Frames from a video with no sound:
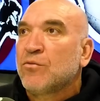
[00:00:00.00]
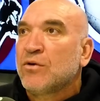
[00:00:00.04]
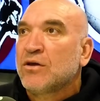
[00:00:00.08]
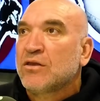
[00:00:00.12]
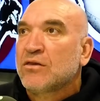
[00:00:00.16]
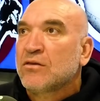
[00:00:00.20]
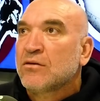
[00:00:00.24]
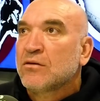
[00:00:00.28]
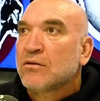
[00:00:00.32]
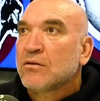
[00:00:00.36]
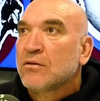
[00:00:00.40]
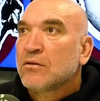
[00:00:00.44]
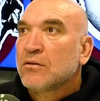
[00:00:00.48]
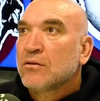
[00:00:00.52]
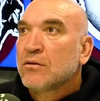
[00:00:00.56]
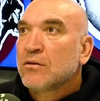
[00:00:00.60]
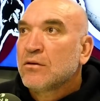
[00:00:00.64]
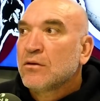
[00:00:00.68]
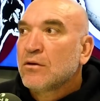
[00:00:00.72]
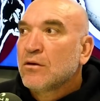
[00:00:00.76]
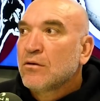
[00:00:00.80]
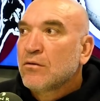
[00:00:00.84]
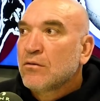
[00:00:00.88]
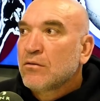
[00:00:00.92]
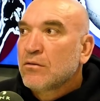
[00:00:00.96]
with,
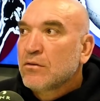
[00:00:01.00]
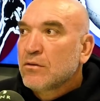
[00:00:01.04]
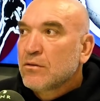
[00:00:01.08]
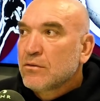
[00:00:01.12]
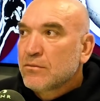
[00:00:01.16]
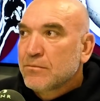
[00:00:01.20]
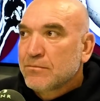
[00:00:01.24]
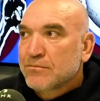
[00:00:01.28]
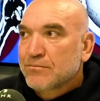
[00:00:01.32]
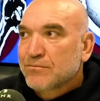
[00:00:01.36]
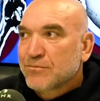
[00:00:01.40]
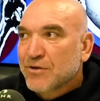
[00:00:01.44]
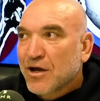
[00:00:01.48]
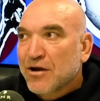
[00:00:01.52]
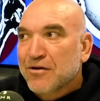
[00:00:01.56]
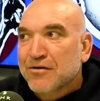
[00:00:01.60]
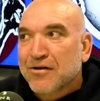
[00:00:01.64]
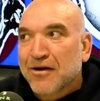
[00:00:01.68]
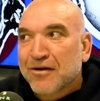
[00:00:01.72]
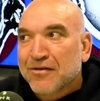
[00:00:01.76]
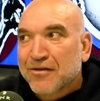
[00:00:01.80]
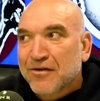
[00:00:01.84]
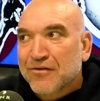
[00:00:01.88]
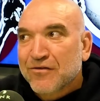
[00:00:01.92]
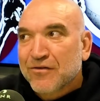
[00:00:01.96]
don't
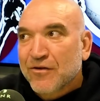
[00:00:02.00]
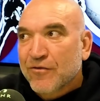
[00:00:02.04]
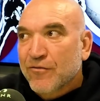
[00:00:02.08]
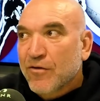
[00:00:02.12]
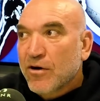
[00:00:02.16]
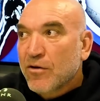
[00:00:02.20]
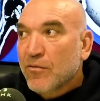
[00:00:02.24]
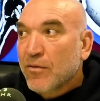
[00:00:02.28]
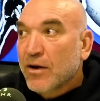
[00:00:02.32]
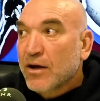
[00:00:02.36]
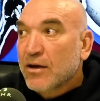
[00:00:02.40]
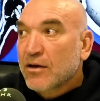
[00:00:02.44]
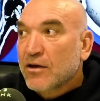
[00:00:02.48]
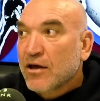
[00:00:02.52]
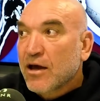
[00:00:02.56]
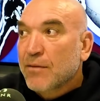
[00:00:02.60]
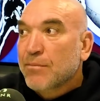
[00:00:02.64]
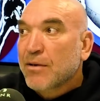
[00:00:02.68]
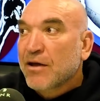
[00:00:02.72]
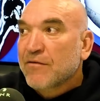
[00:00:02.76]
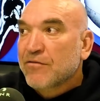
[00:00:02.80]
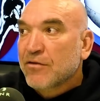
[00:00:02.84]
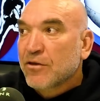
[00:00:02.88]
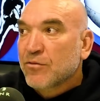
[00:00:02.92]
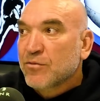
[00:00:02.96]
take this the wrong way, go
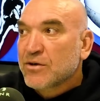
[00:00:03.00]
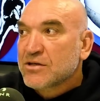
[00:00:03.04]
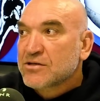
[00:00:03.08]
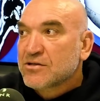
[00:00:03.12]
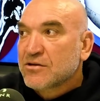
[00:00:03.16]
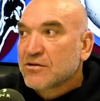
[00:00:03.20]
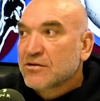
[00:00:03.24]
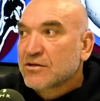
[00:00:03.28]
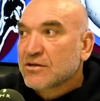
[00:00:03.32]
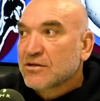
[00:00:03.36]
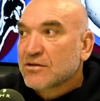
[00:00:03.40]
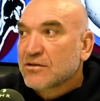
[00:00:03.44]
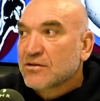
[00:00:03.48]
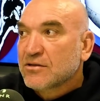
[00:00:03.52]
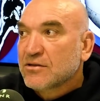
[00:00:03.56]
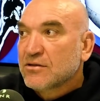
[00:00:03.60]
play for the West Tigers.